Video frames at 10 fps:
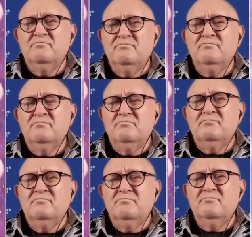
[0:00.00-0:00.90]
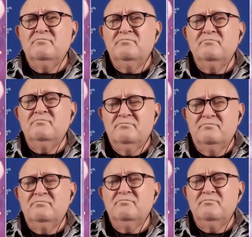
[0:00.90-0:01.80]

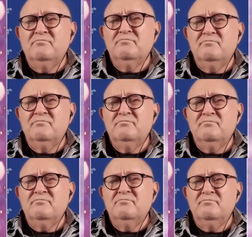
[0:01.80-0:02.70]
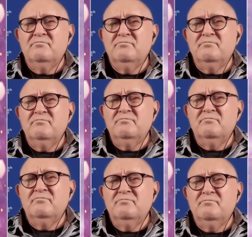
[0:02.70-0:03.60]

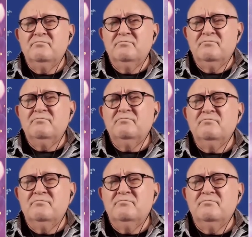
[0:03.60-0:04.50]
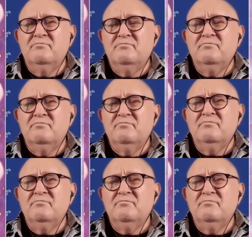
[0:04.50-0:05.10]
This person isn't speaking.